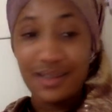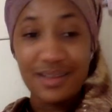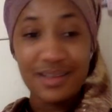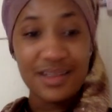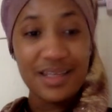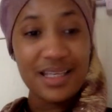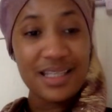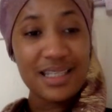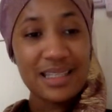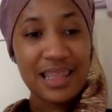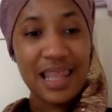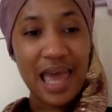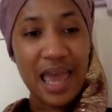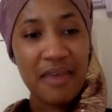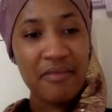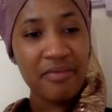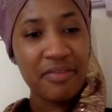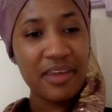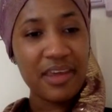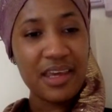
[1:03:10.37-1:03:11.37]
This
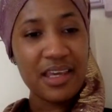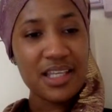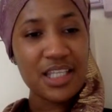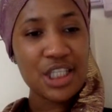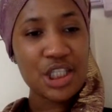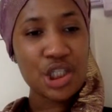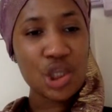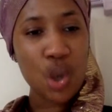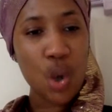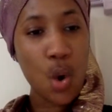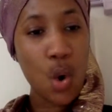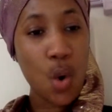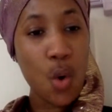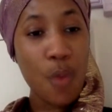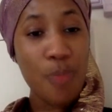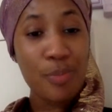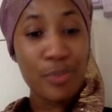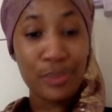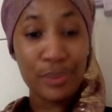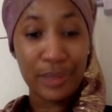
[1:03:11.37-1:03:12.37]
life thing is
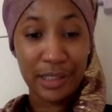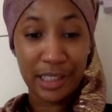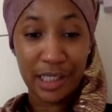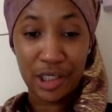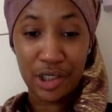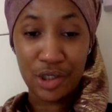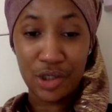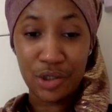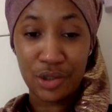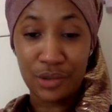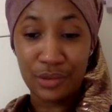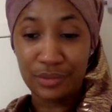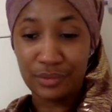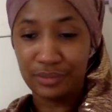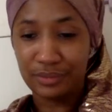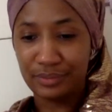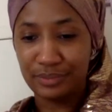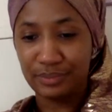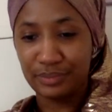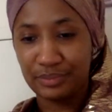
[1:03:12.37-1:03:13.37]
so pretty,
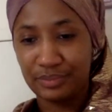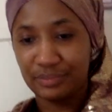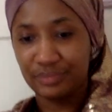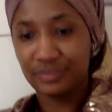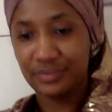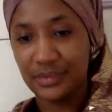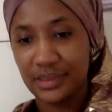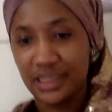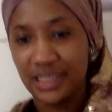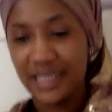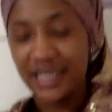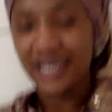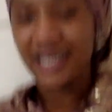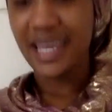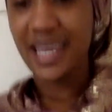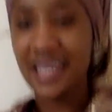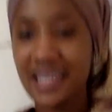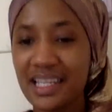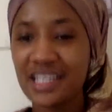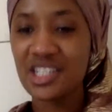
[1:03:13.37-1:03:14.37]
y'all.
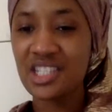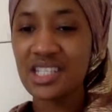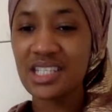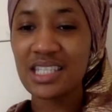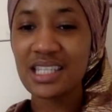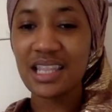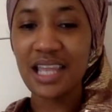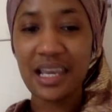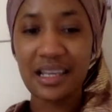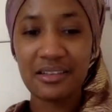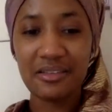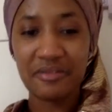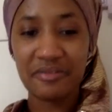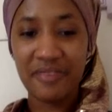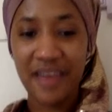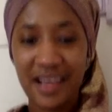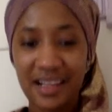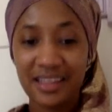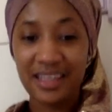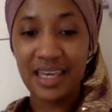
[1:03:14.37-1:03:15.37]
And I just like the
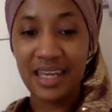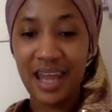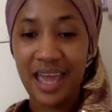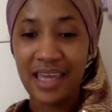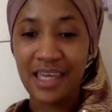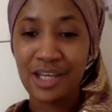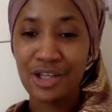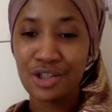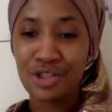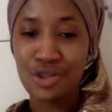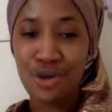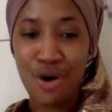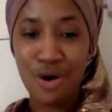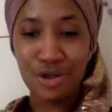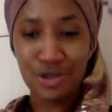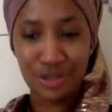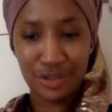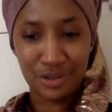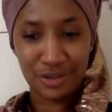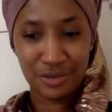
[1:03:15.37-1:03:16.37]
fact that I can
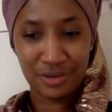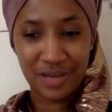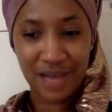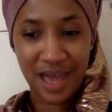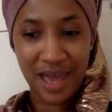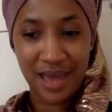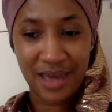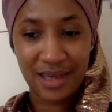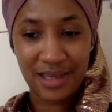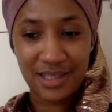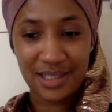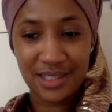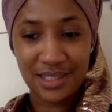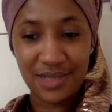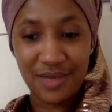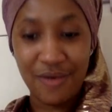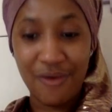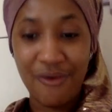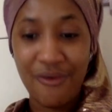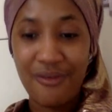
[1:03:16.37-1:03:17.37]
talk to you guys
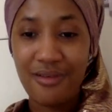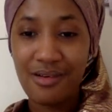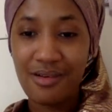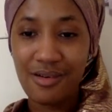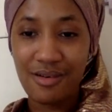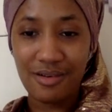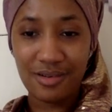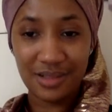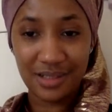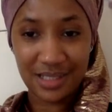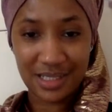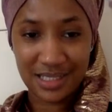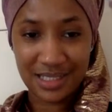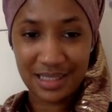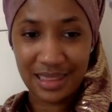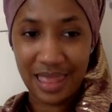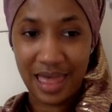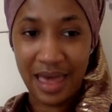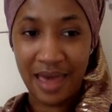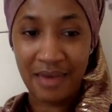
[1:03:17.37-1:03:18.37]
on
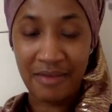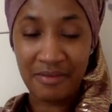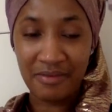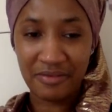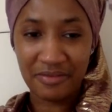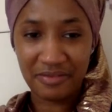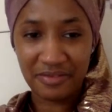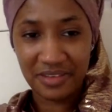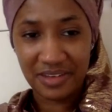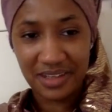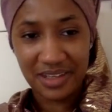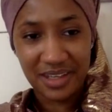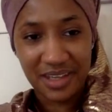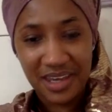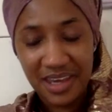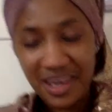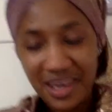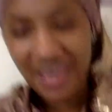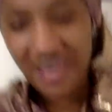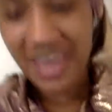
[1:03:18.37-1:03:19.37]
this life.
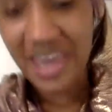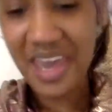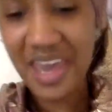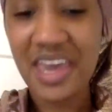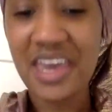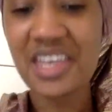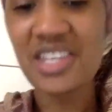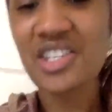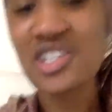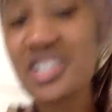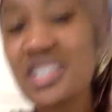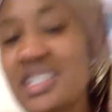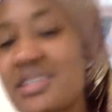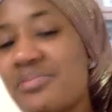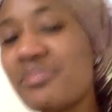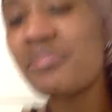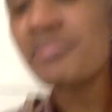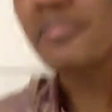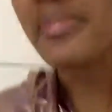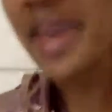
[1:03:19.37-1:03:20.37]
It just
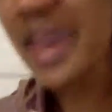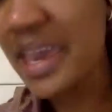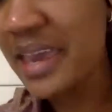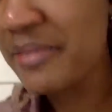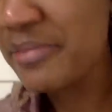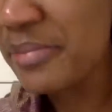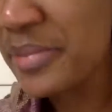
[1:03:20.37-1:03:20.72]
made